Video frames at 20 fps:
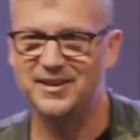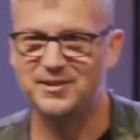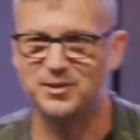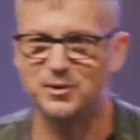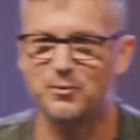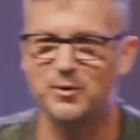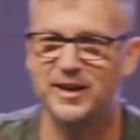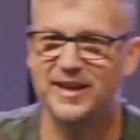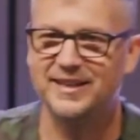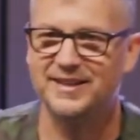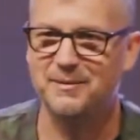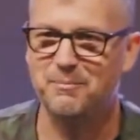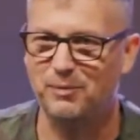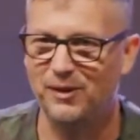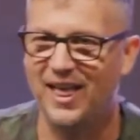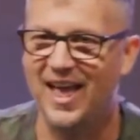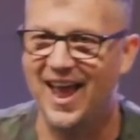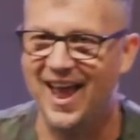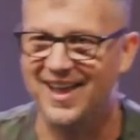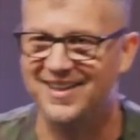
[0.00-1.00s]
So we get the
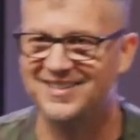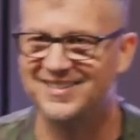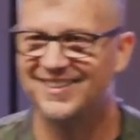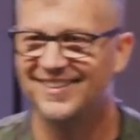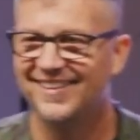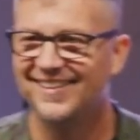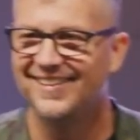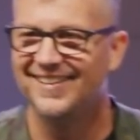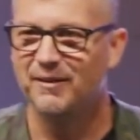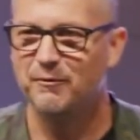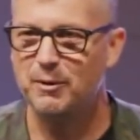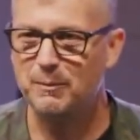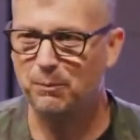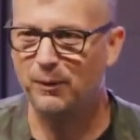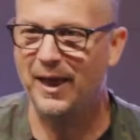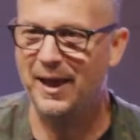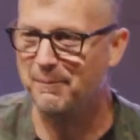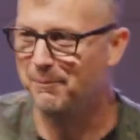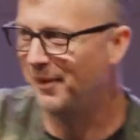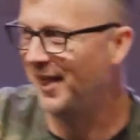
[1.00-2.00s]
plants. We
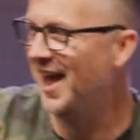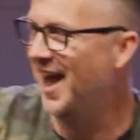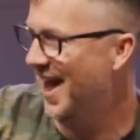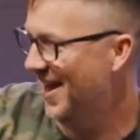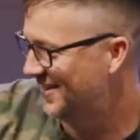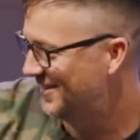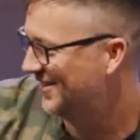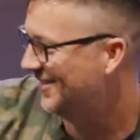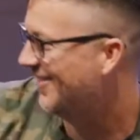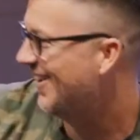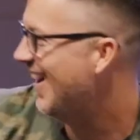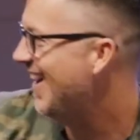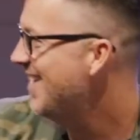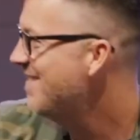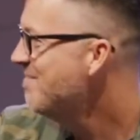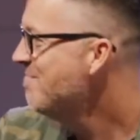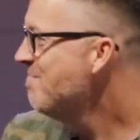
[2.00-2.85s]
plant plants, right?